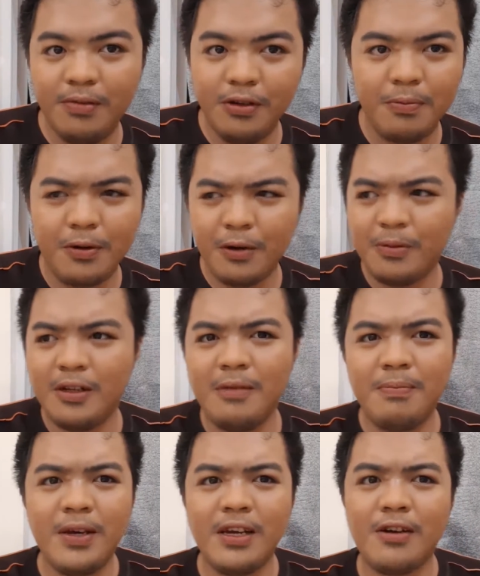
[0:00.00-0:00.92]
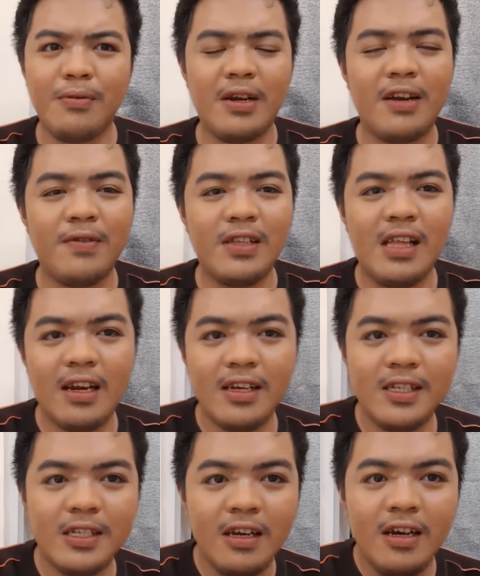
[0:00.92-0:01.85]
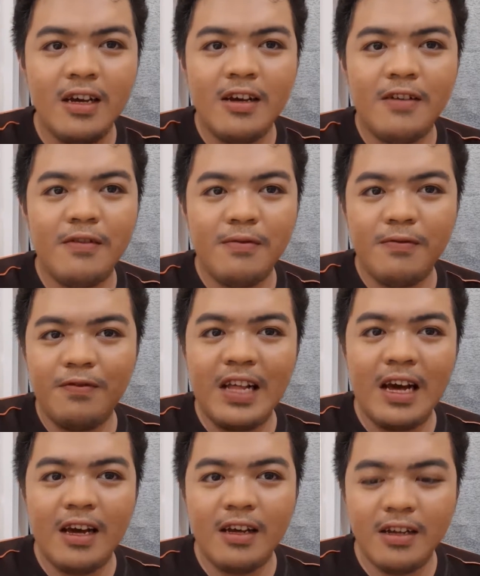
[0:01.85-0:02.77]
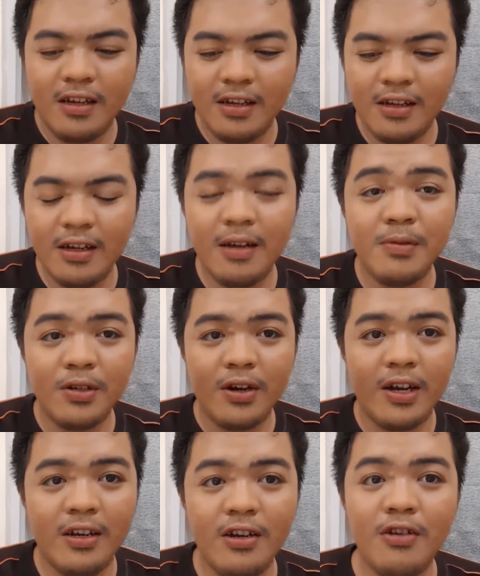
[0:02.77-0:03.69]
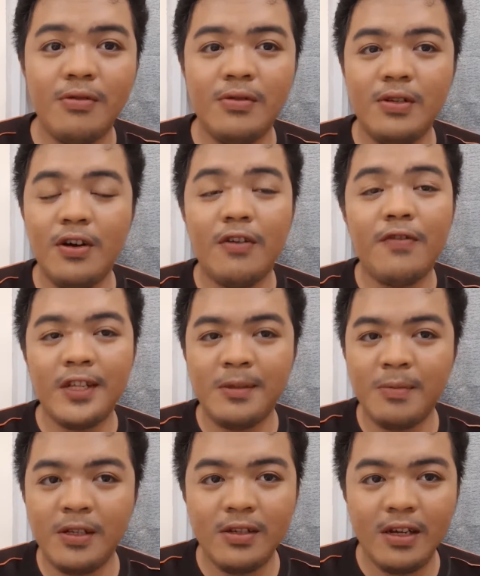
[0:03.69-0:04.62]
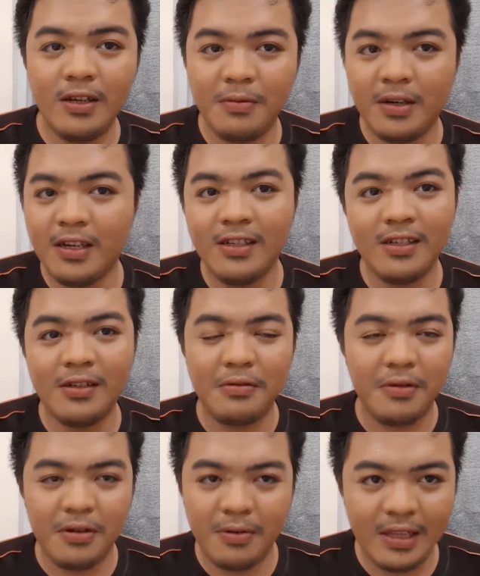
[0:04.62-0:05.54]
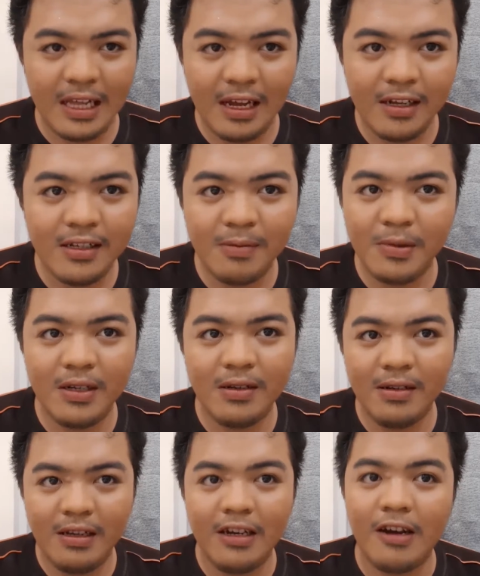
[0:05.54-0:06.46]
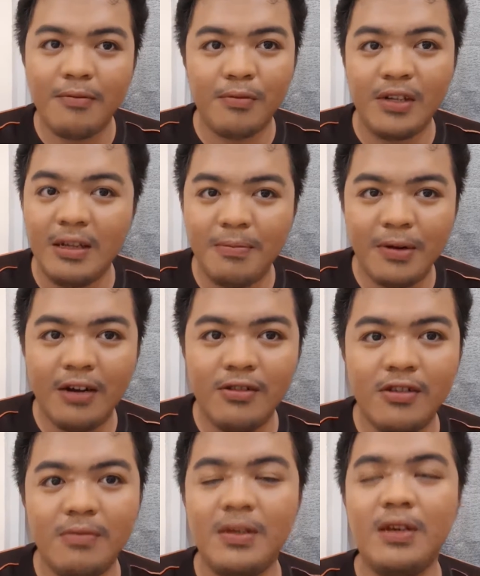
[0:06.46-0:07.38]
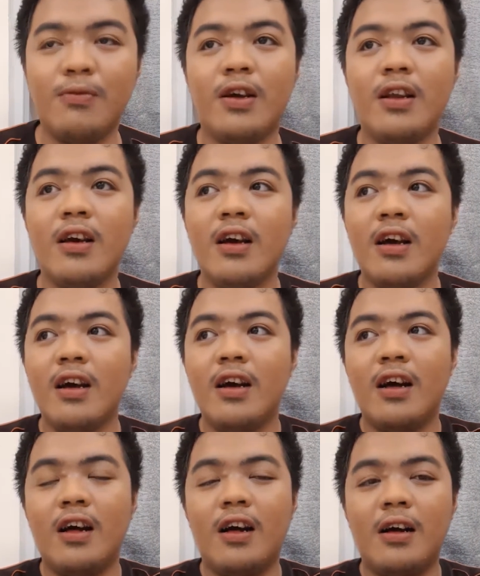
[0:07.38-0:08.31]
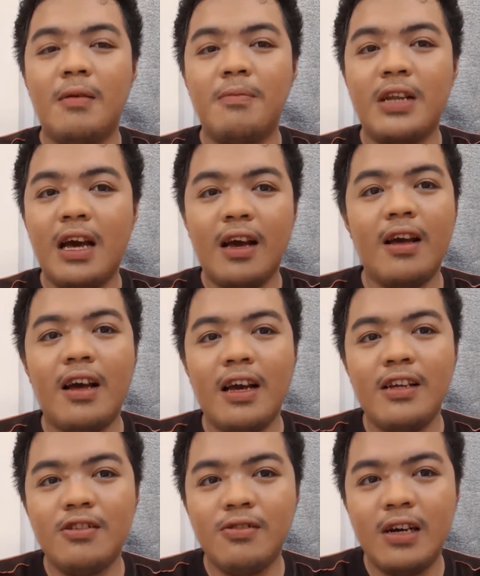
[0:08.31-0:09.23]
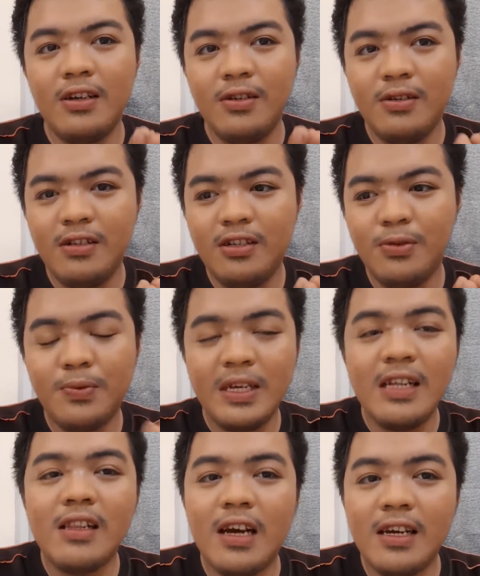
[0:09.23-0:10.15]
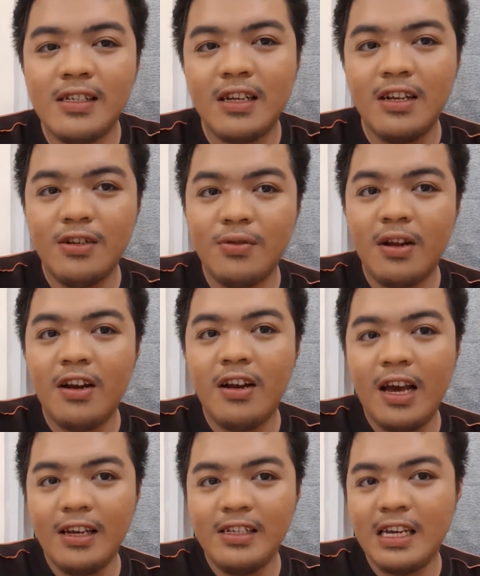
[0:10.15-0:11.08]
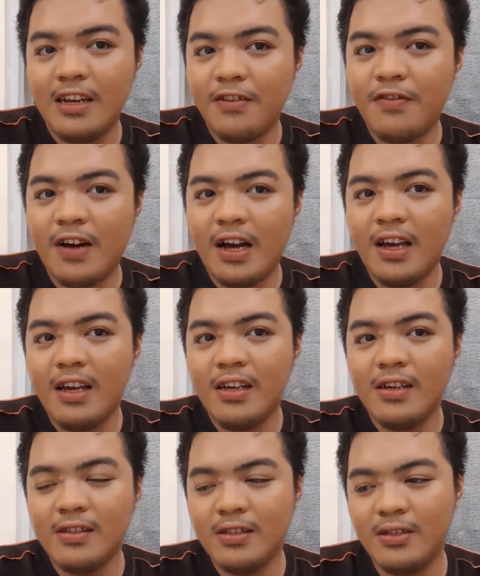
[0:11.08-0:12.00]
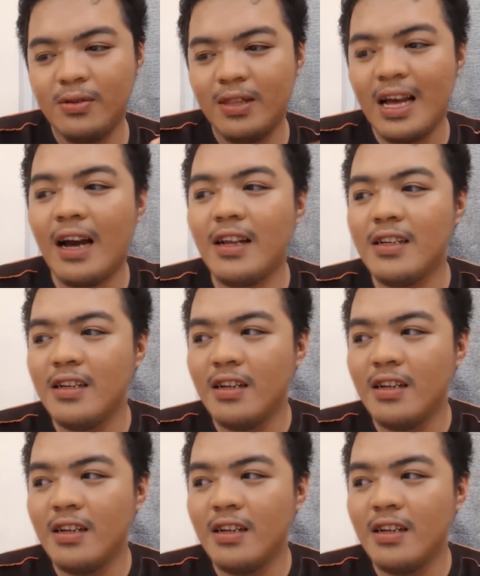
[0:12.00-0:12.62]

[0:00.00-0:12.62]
purple, and pink, or whatever that is. Flag. I'm sorry, no offense meant to anyone, I just don't know what that is, but you know, I'm really proud to be one. But I realize that I don't identify to that